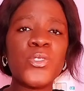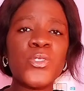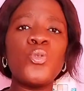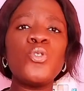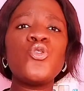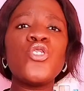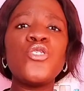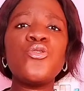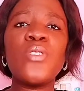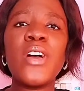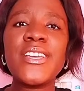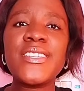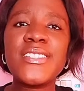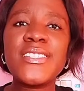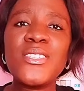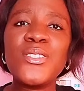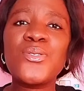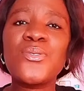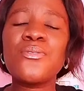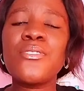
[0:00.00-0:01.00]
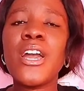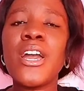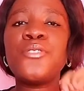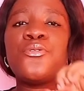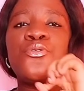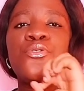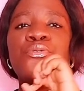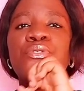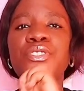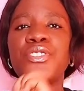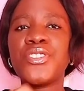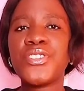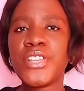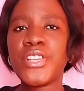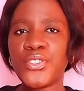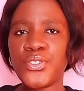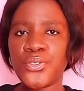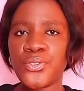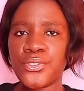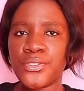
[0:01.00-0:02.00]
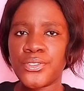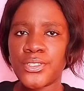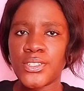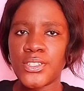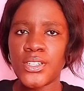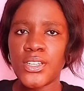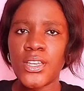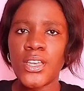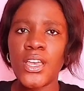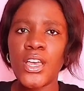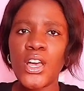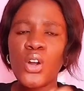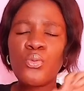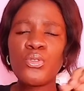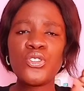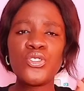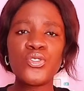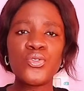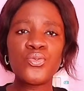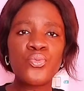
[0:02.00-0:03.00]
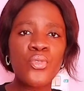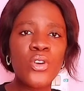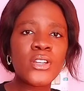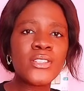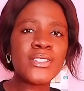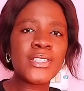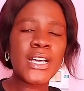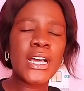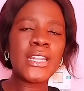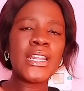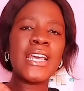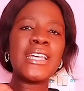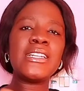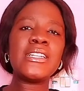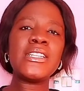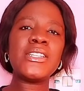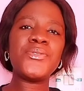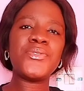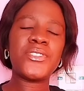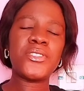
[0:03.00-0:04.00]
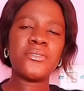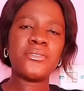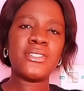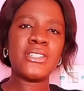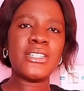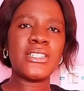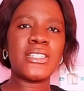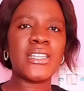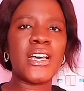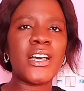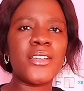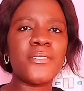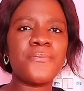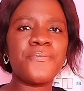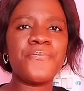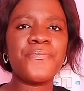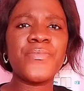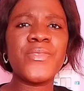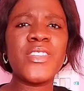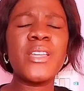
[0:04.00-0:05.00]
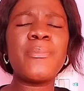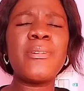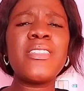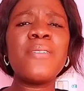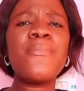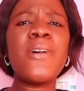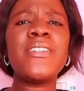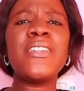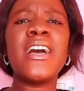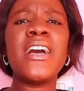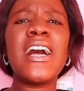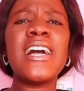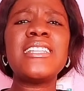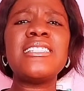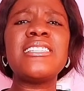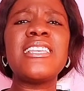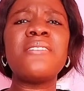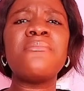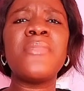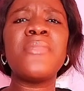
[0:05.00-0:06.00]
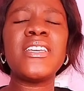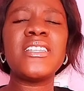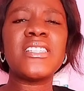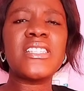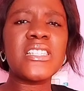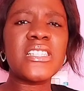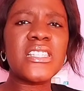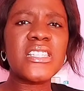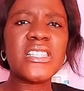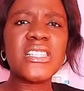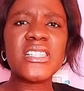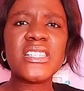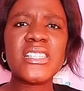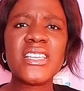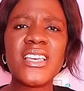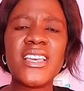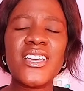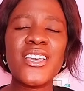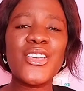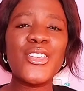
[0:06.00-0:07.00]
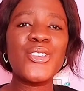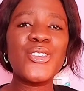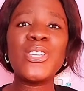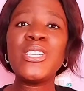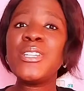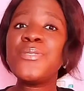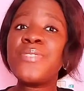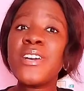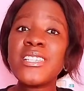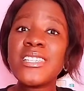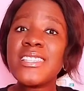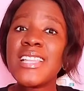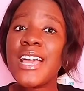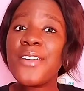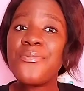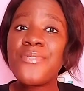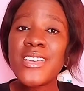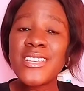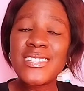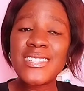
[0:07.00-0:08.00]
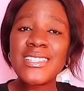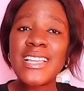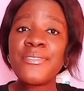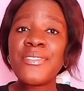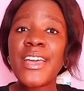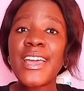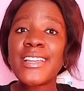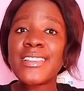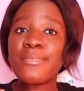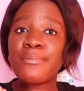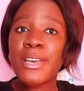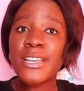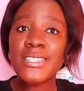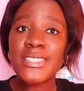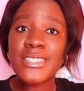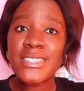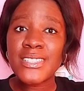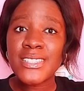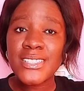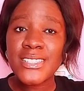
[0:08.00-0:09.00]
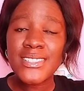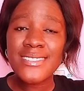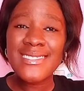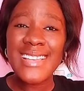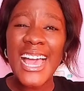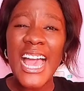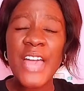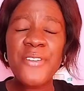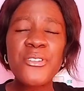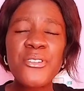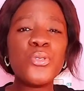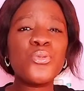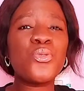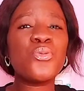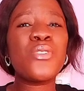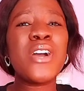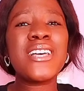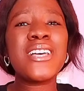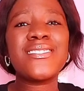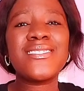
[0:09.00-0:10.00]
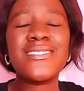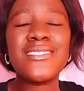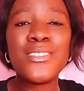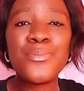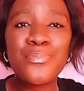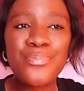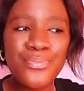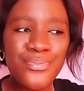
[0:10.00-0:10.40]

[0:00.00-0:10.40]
Which one do I still need to go and do research on? Which one can I leave till later? But then I now itemize it. See, the first thing I first did, after I itemized it, I went to go and sleep.